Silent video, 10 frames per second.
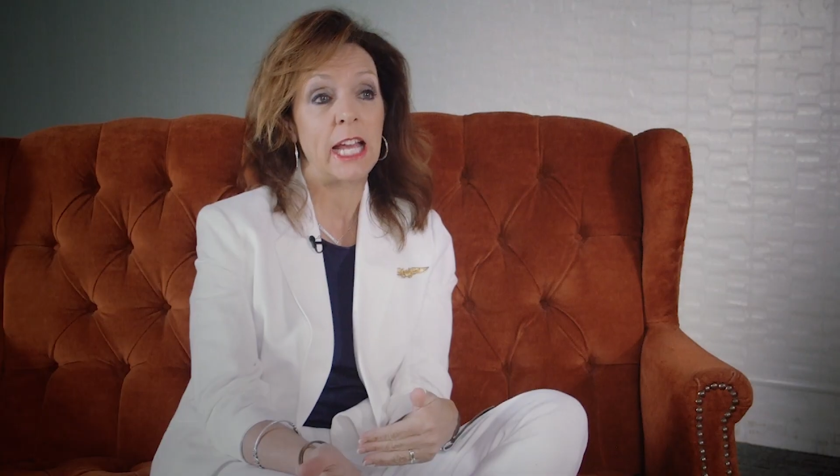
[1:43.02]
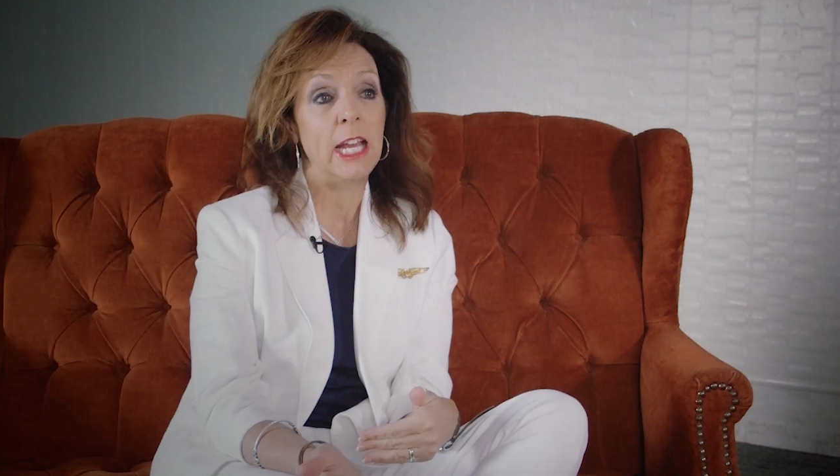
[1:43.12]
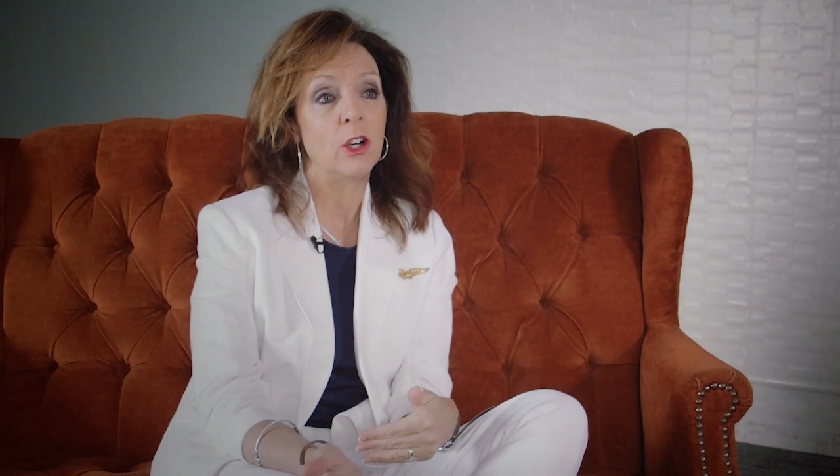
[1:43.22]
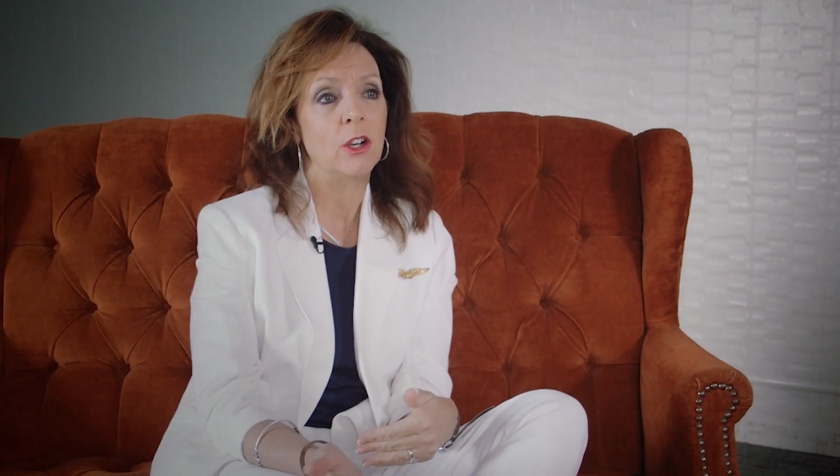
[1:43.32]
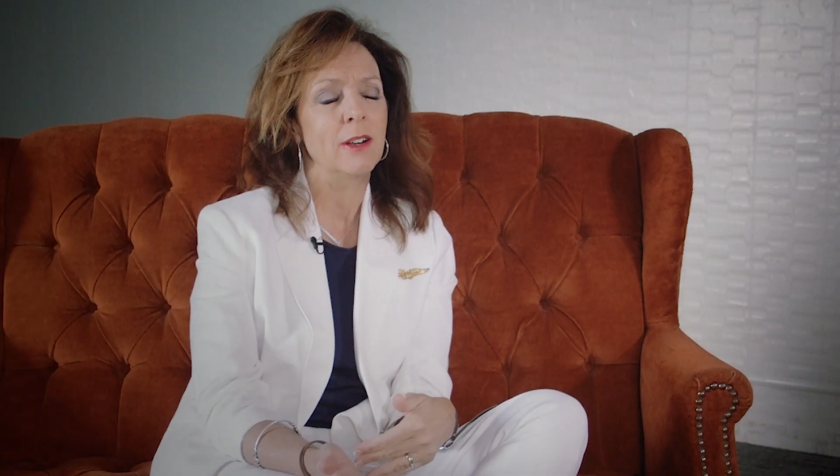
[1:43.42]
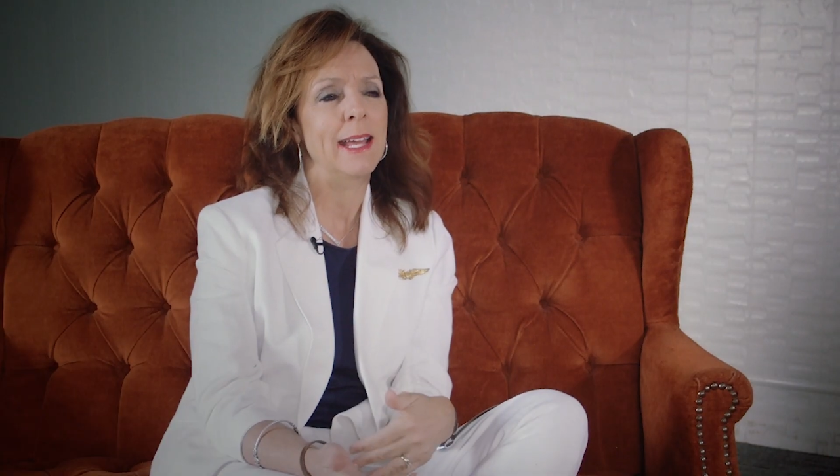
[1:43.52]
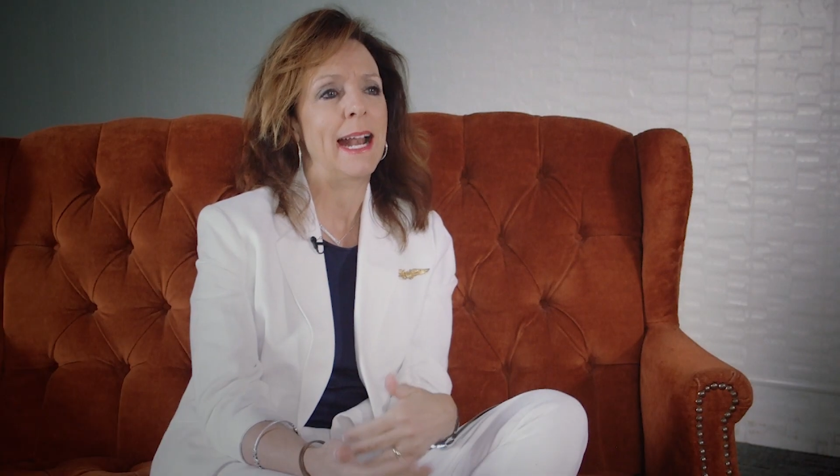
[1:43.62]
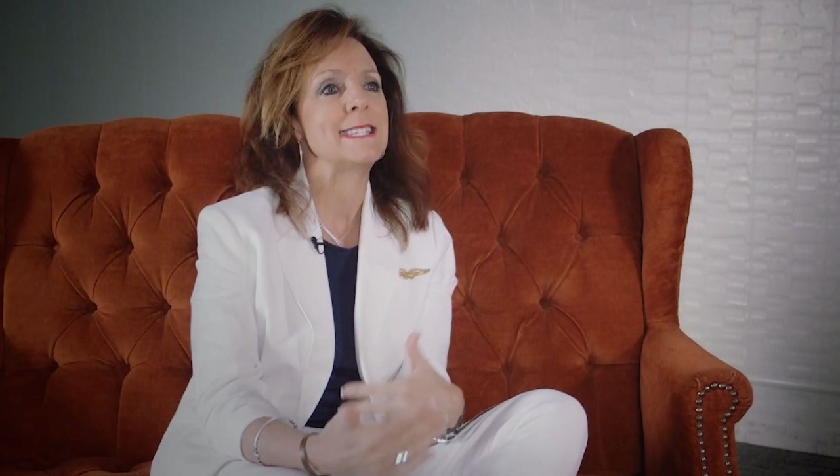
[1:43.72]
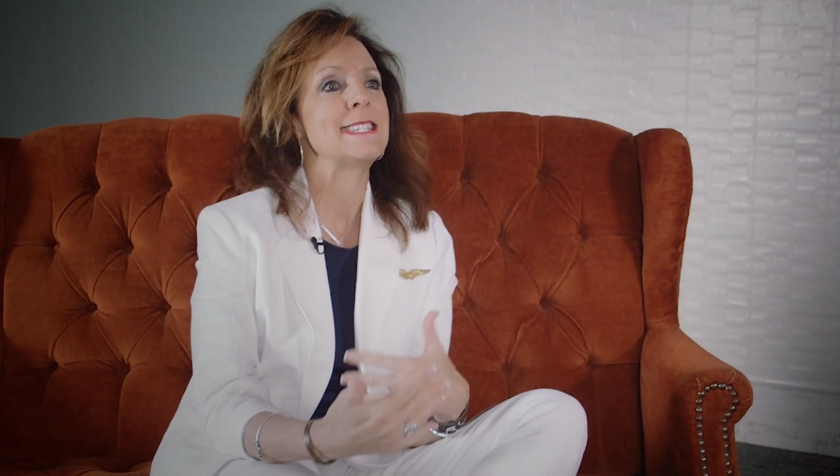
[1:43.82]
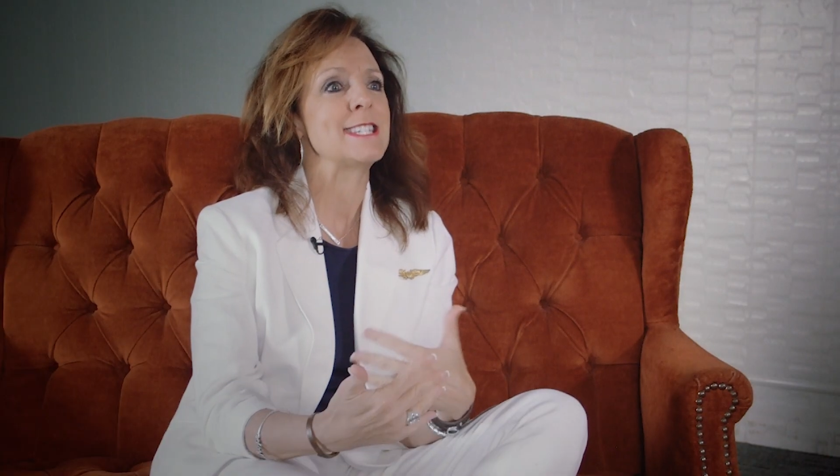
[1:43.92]
later, and
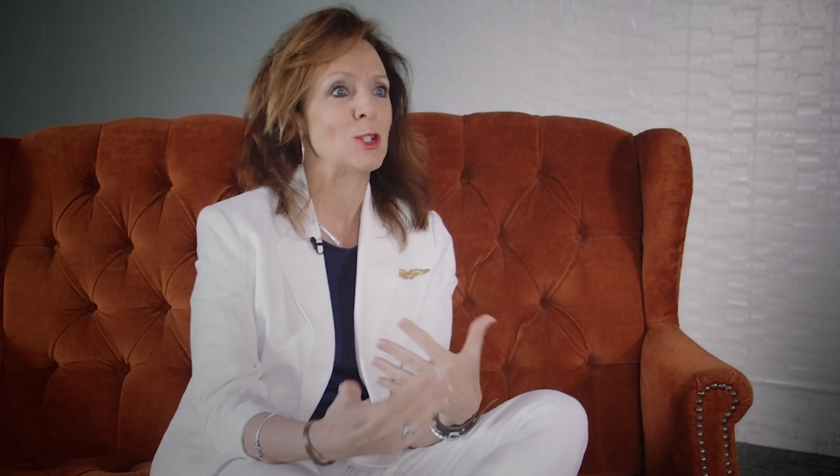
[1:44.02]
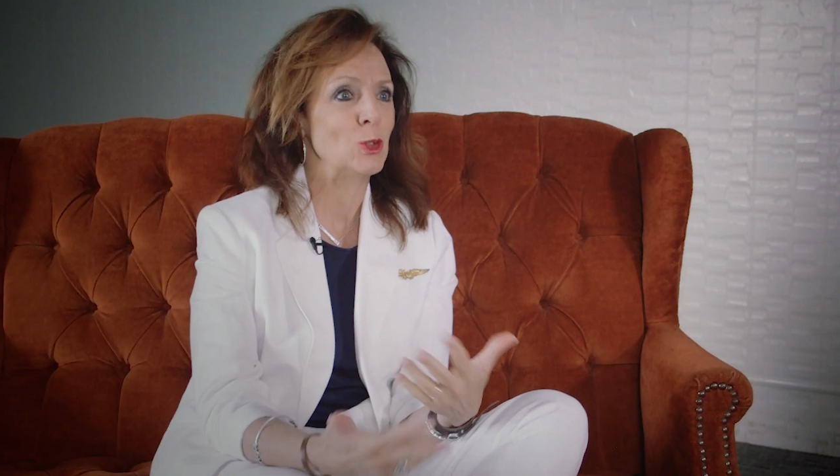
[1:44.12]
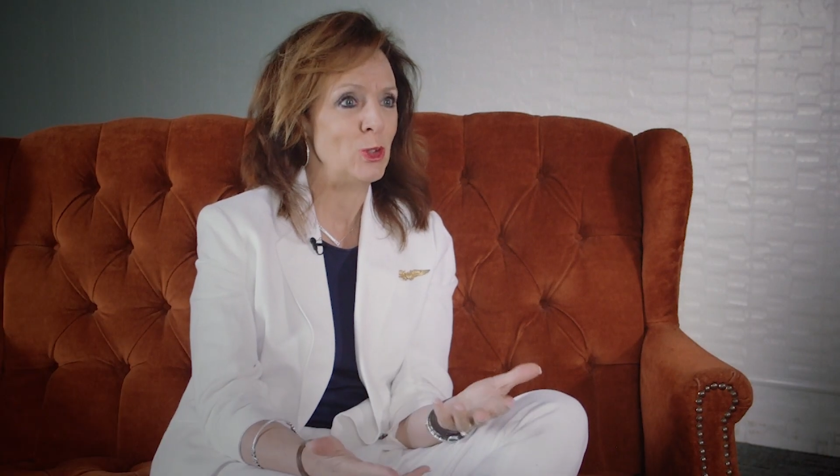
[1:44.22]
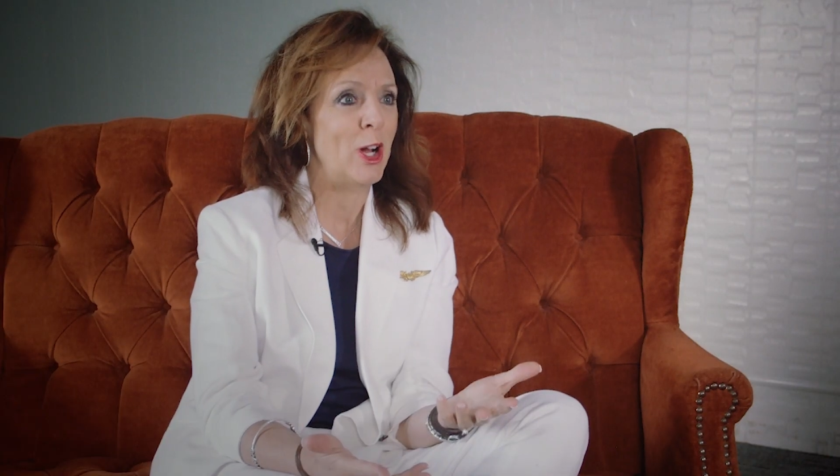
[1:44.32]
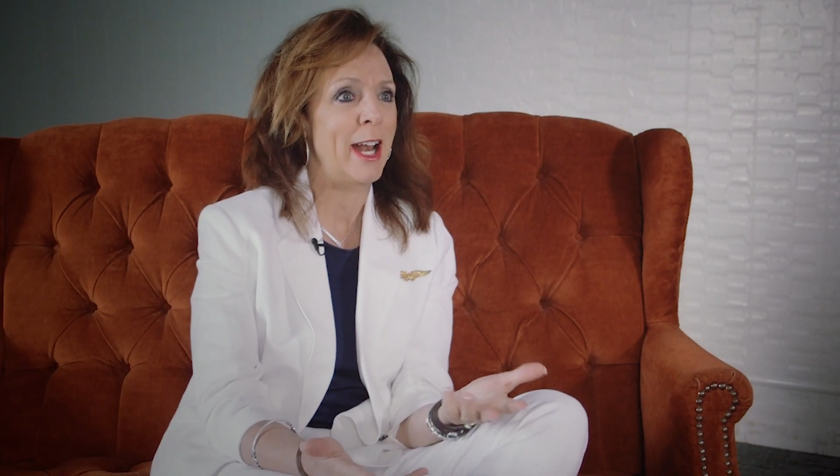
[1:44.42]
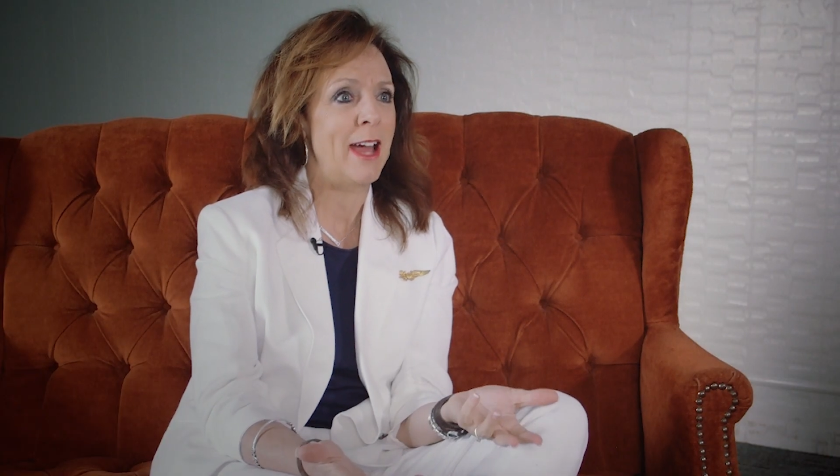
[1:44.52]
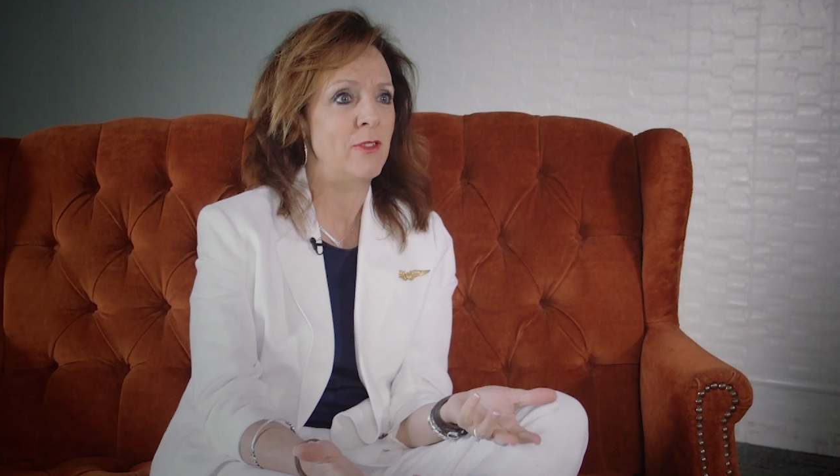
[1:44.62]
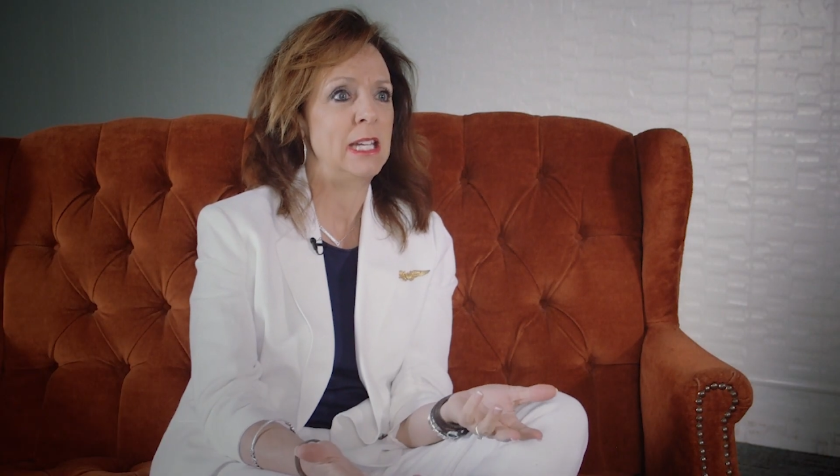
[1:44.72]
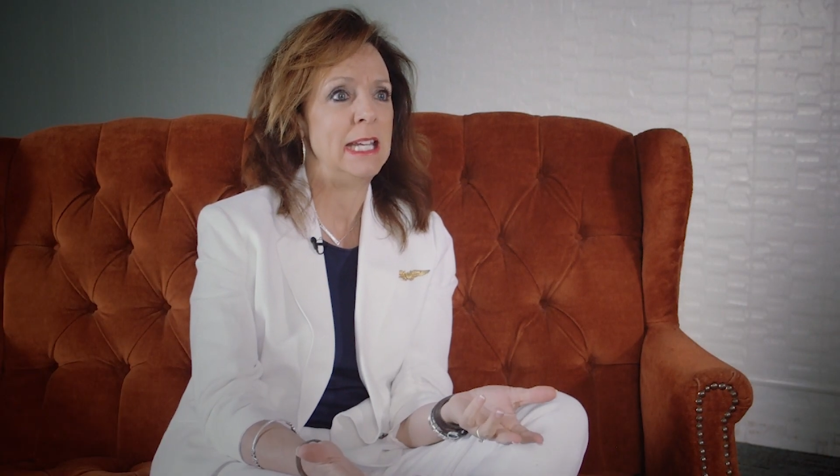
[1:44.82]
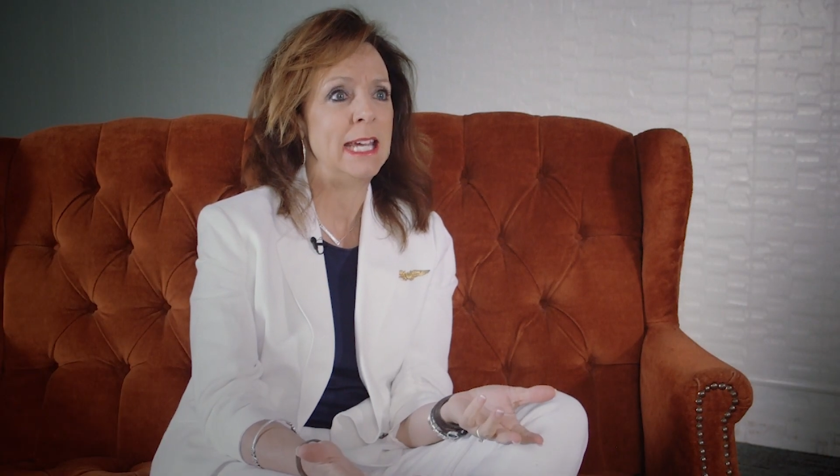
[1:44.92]
I still do not
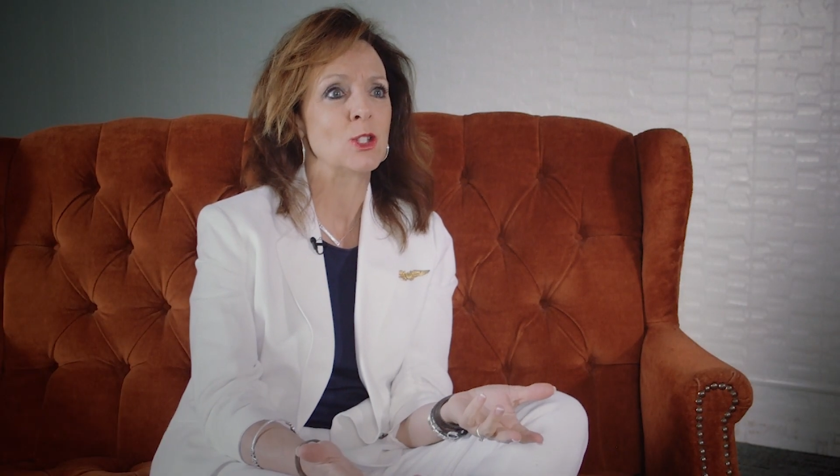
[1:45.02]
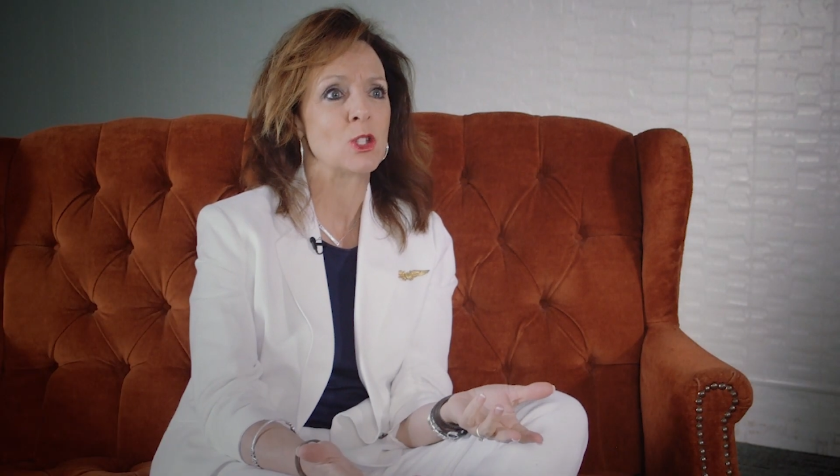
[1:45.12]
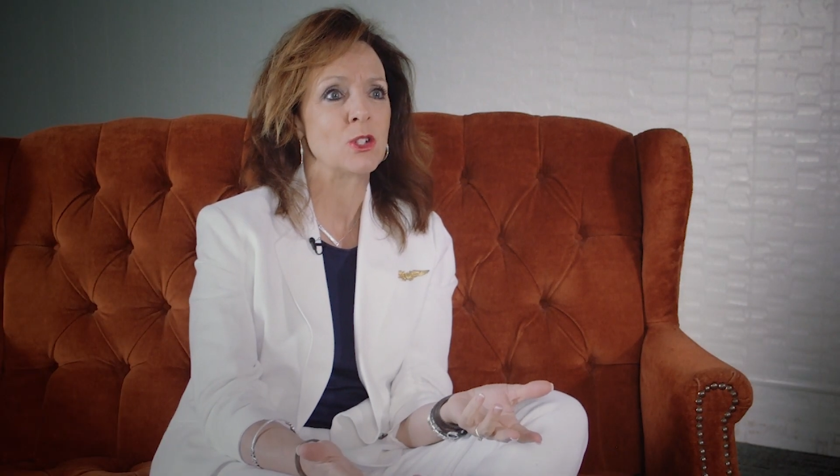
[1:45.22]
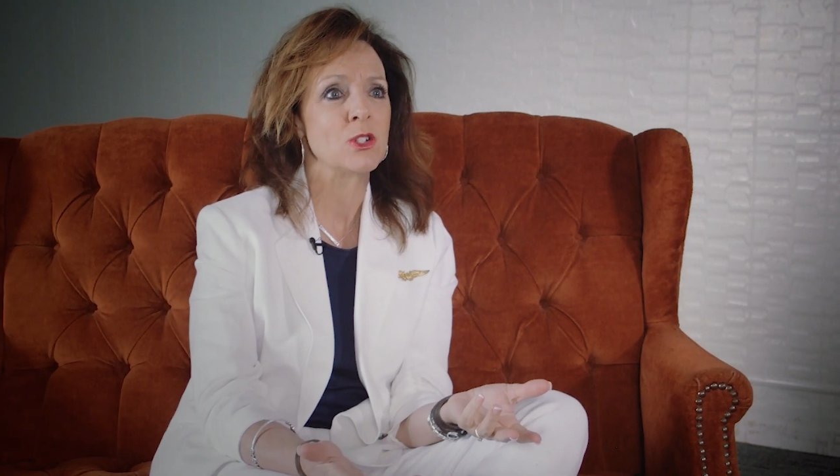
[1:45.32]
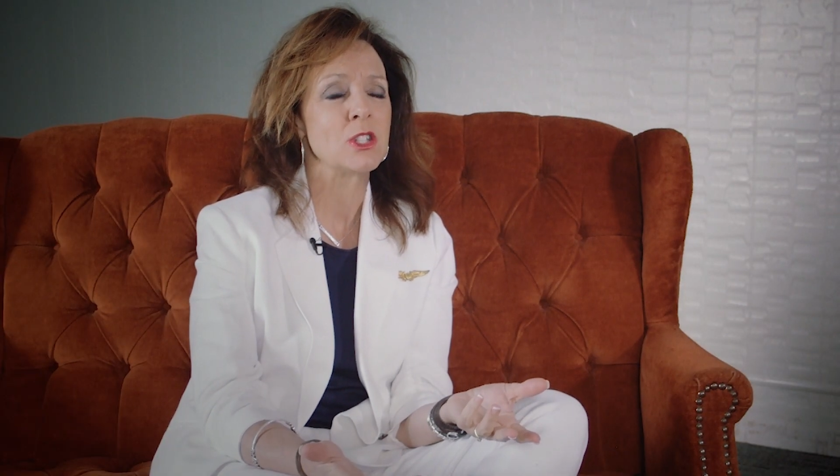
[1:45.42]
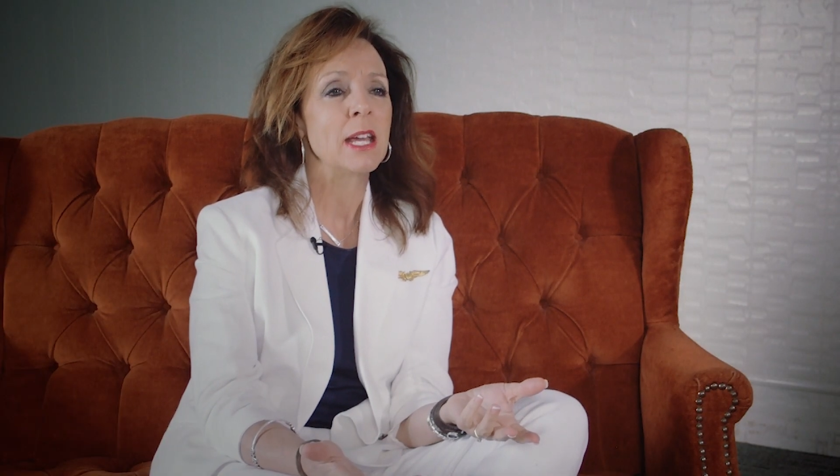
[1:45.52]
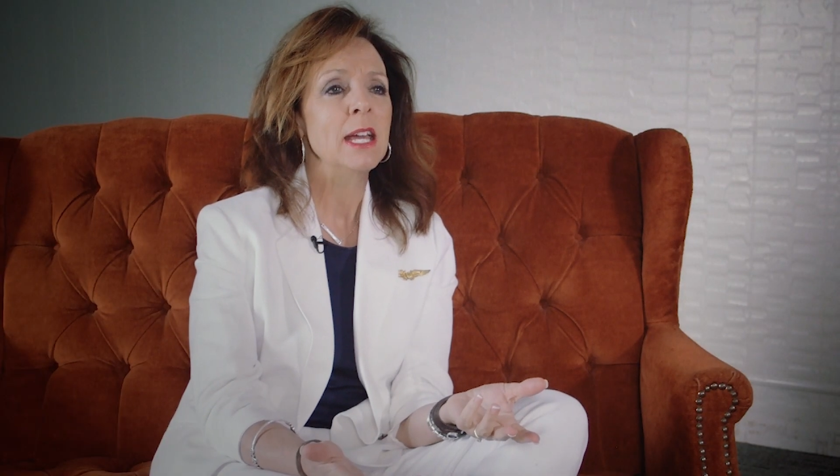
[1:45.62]
have any answers.